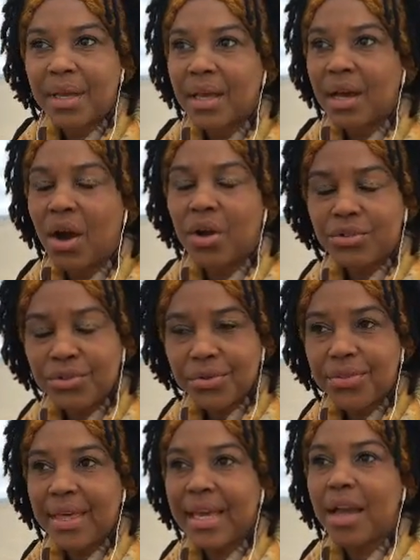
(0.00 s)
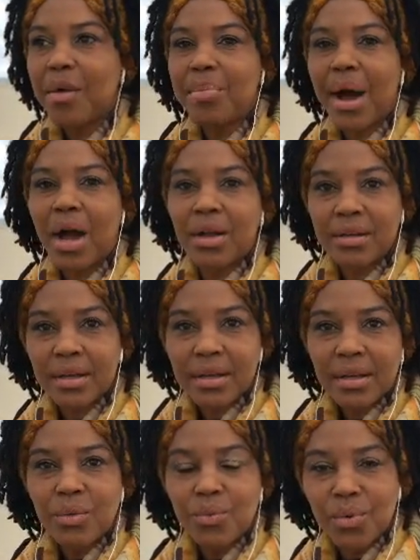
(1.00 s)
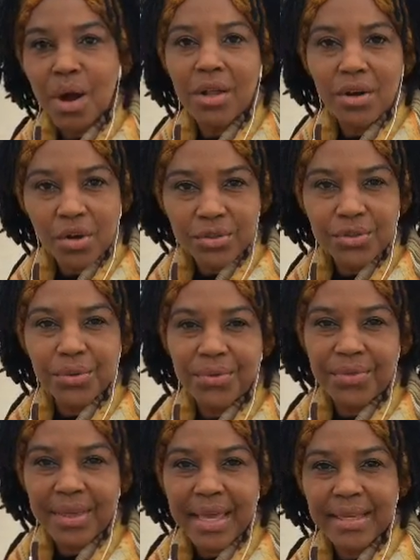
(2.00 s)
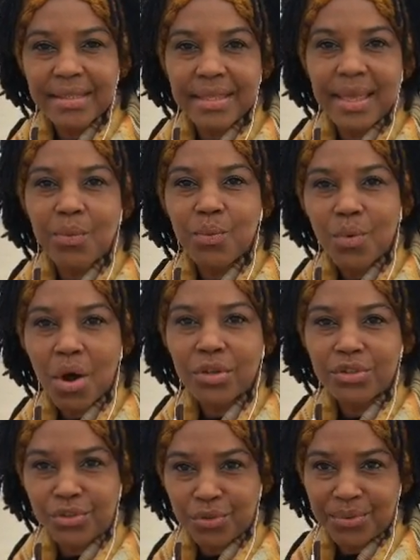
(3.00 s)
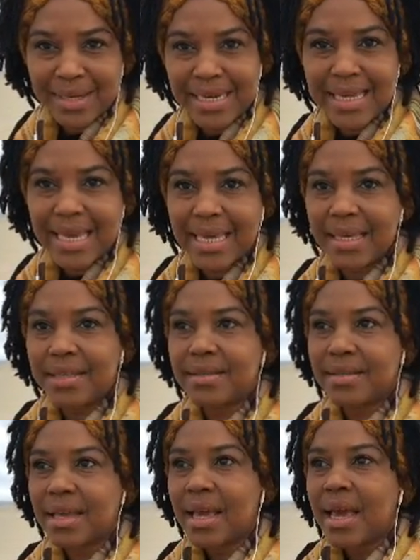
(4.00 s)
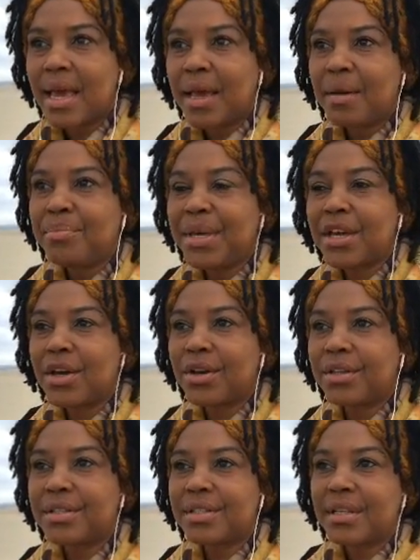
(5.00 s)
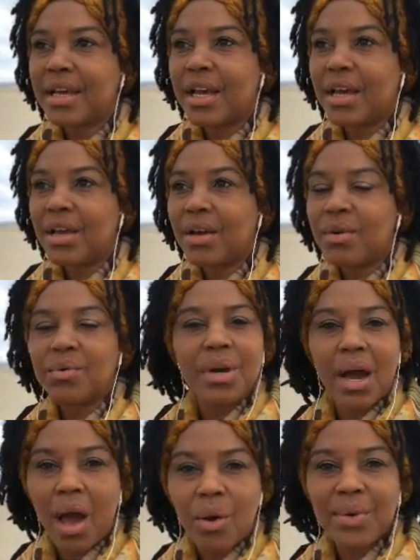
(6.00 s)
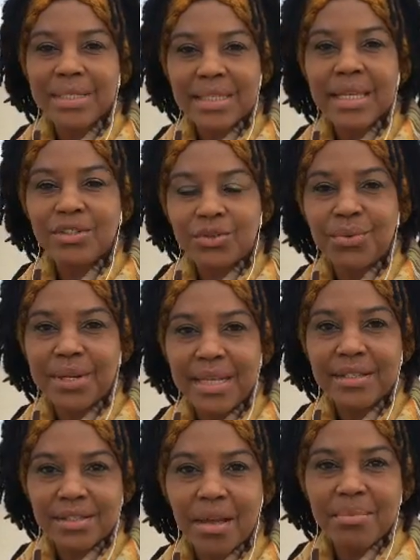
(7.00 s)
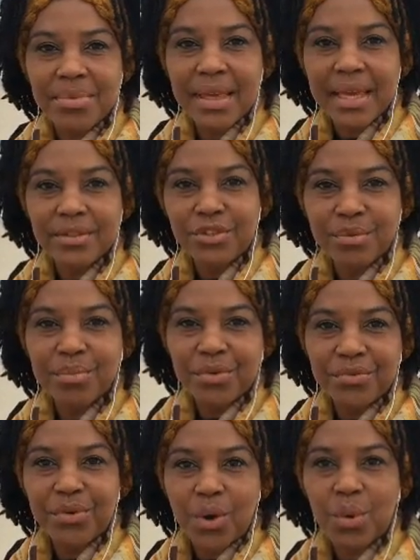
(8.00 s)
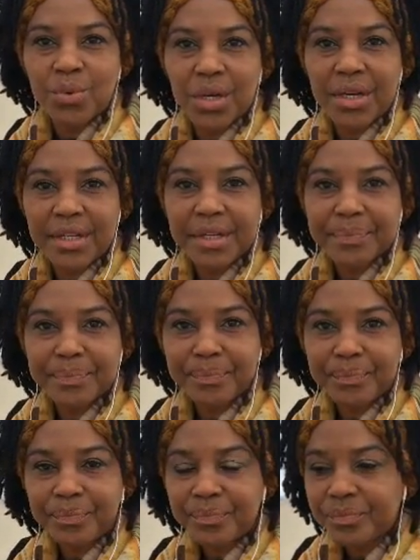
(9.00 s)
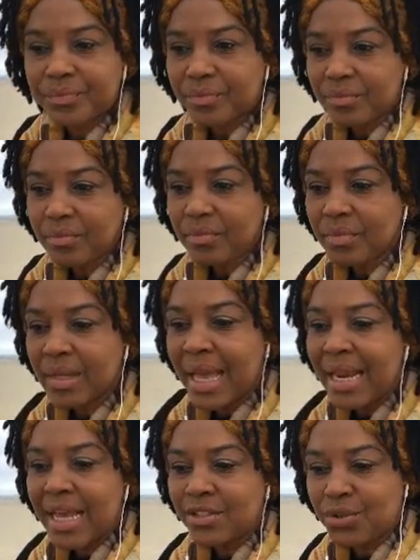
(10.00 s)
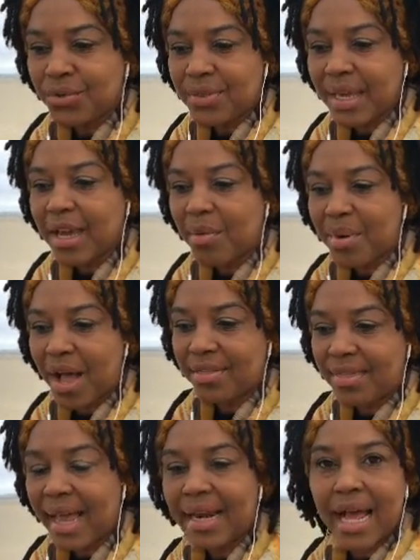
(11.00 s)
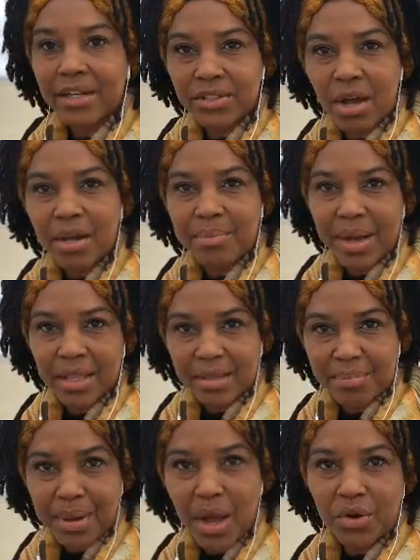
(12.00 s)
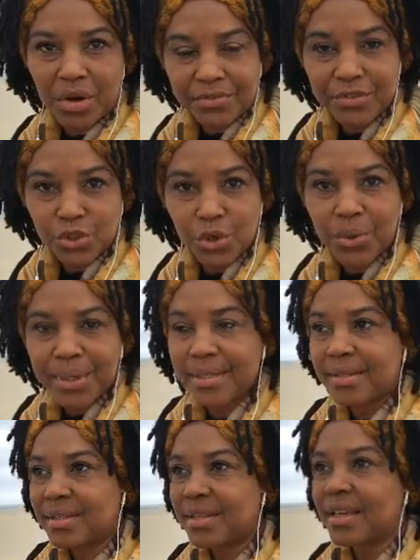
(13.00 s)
or to think about one or two things they want to release, because we always need to release something to move forward. And as you think about that, I'll talk about the power of choice.